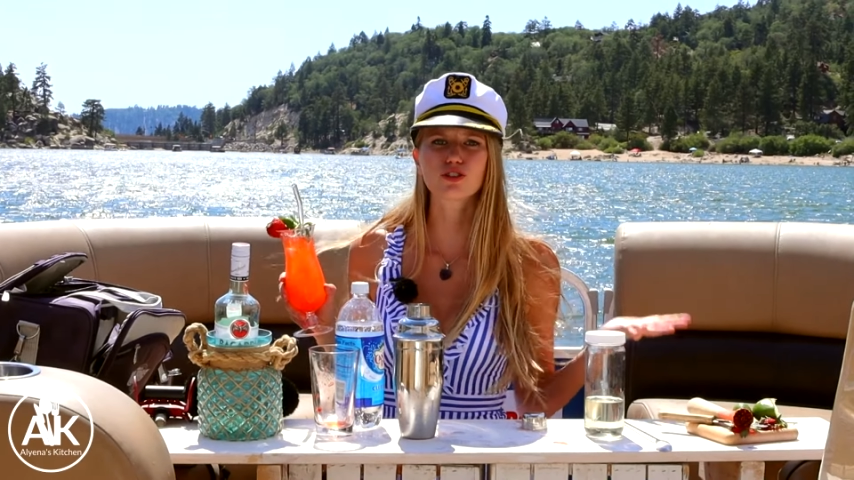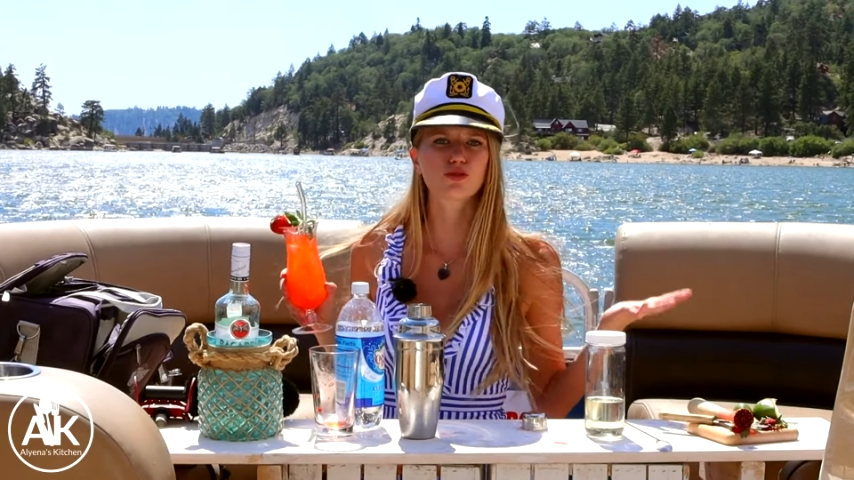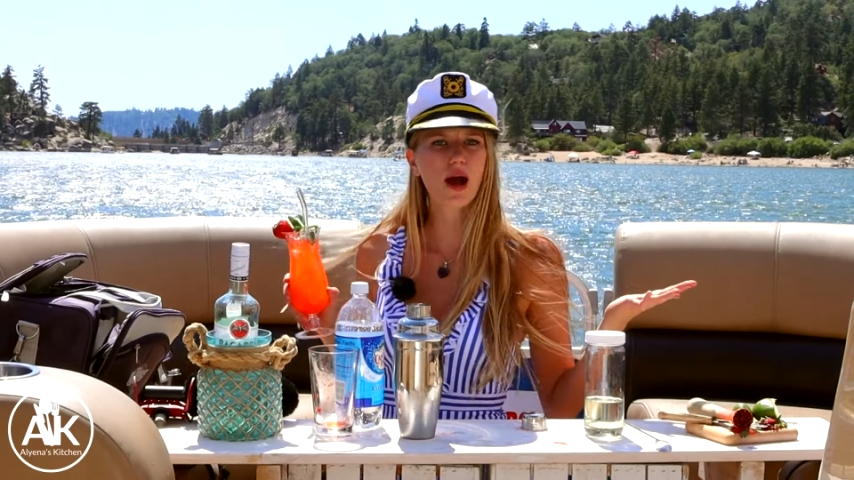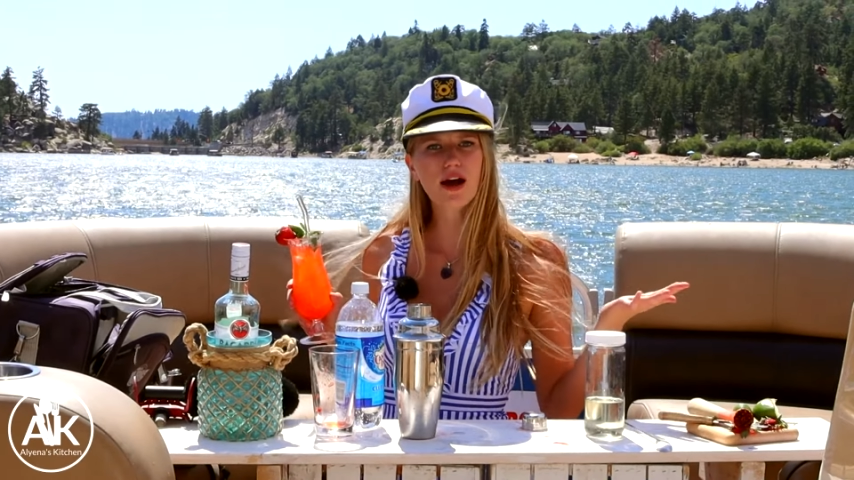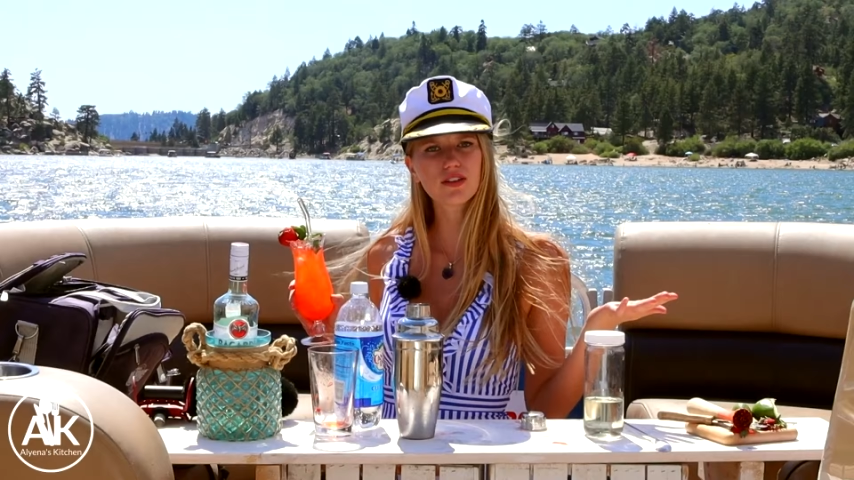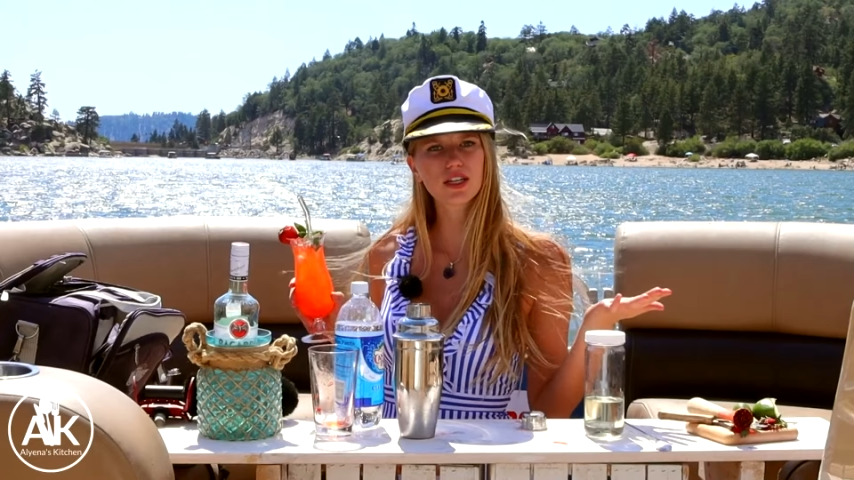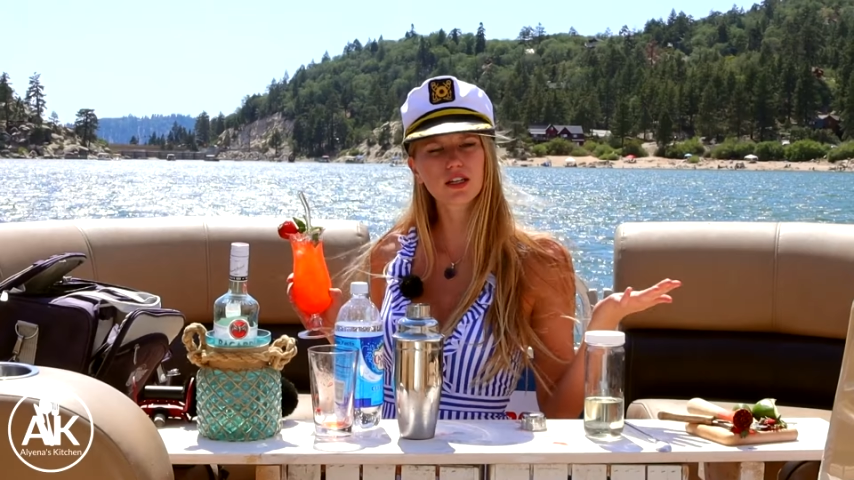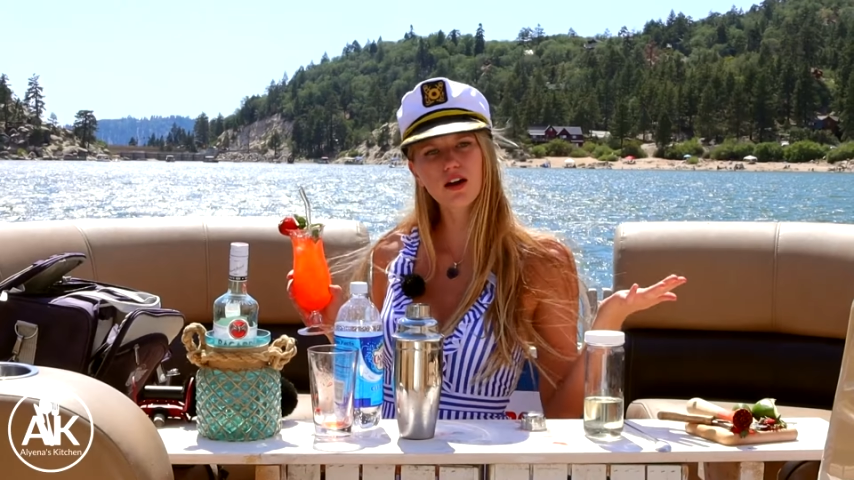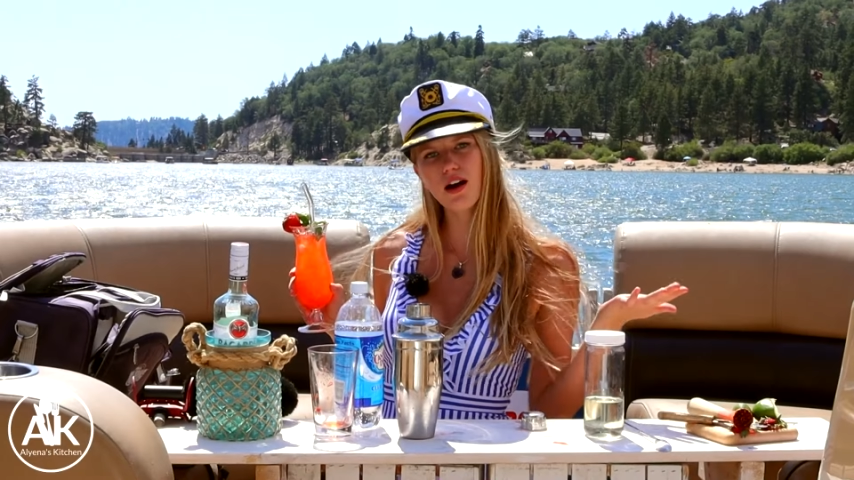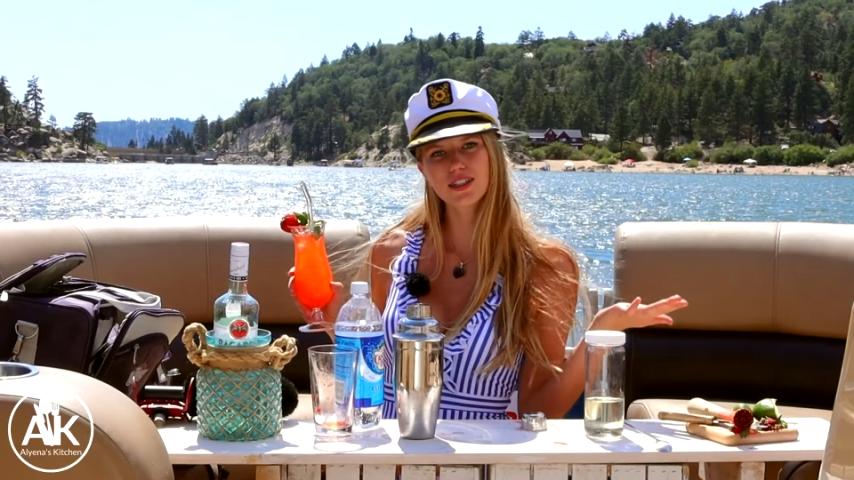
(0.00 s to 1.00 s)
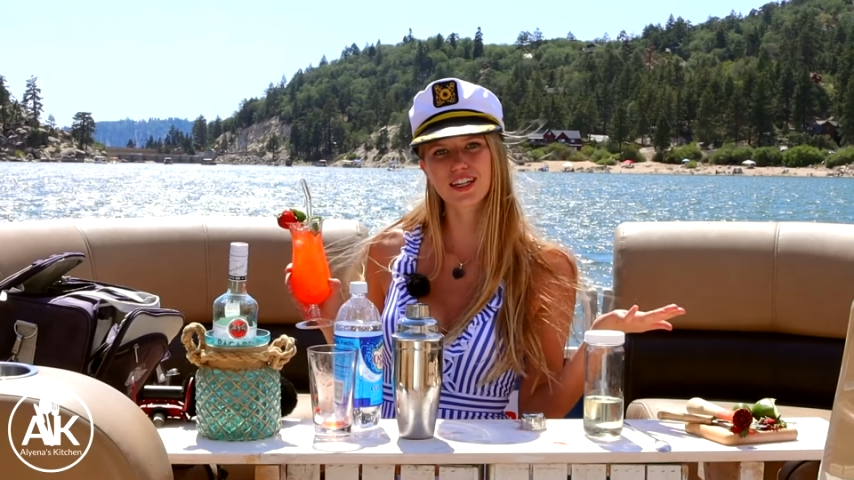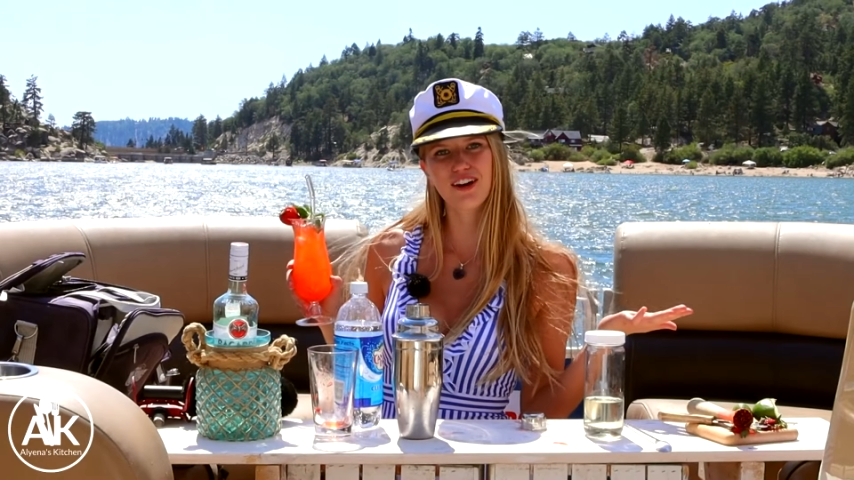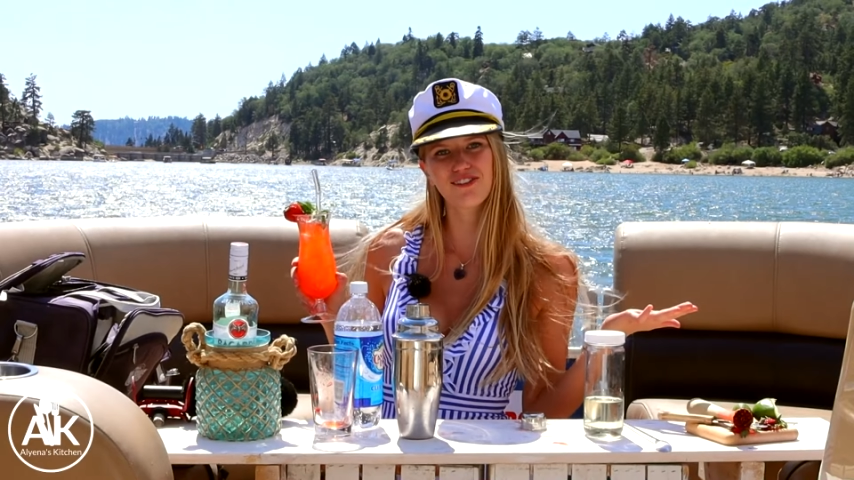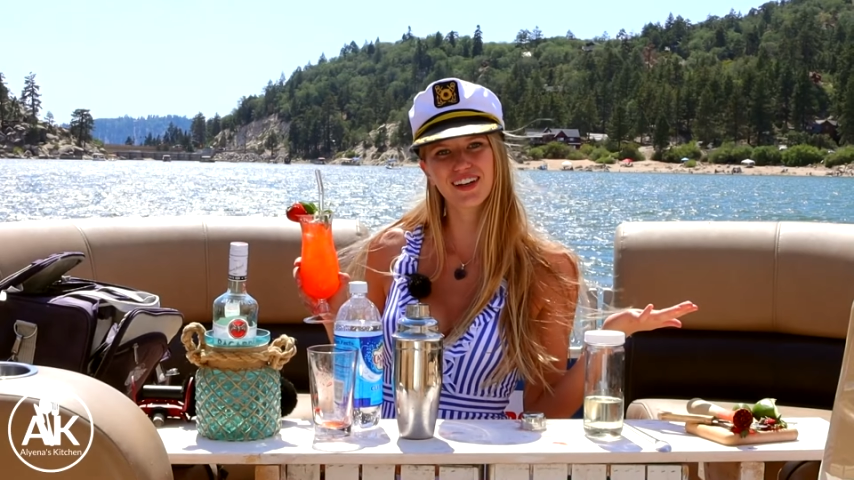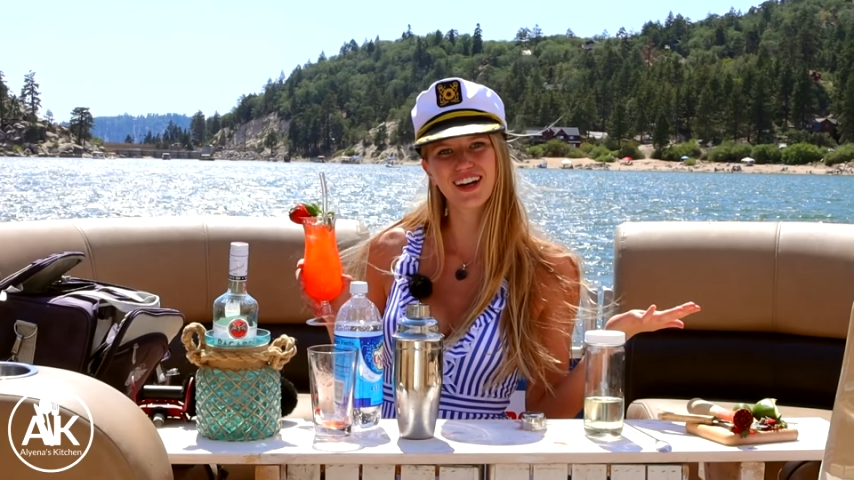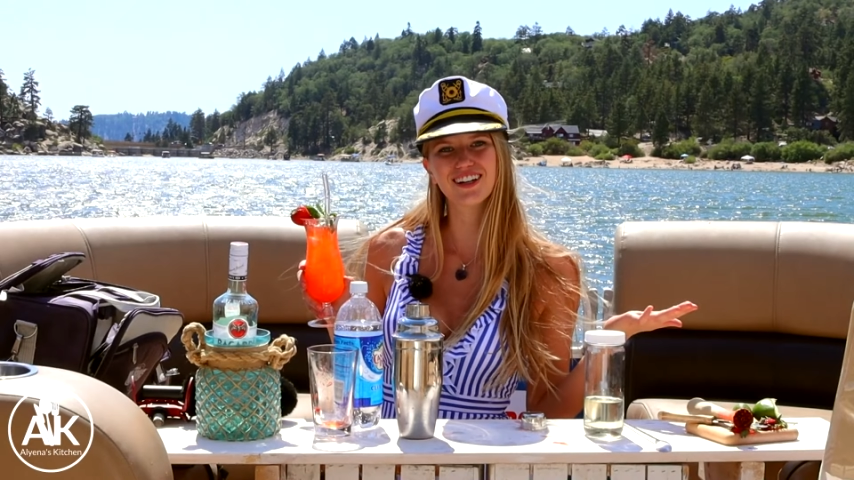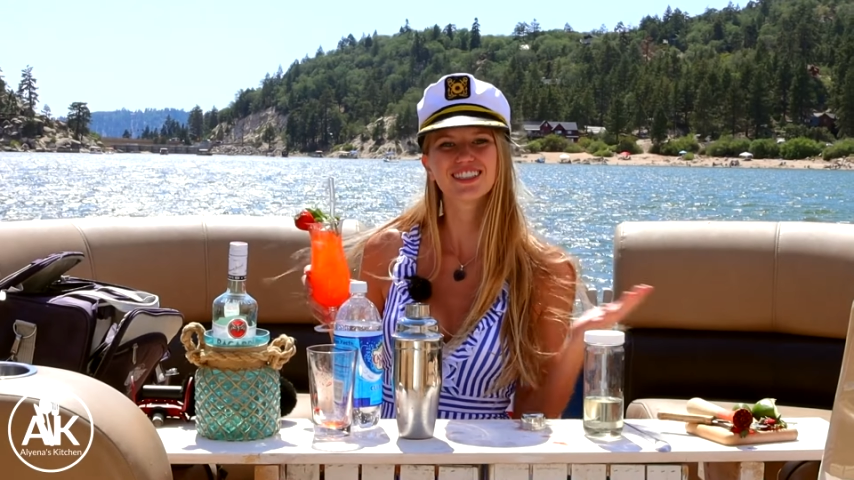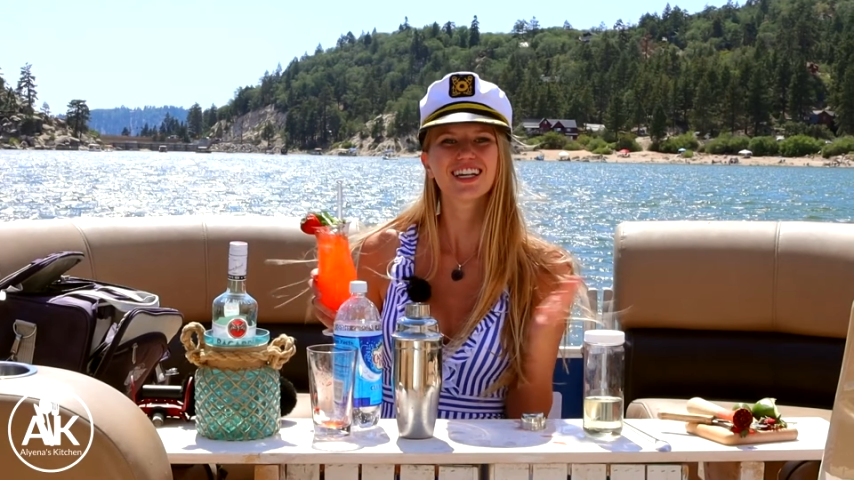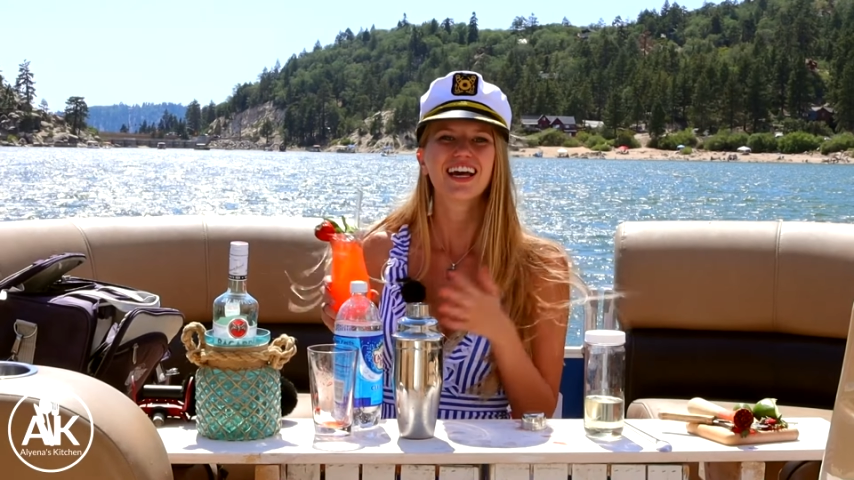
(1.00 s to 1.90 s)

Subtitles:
traveling cocktail videos.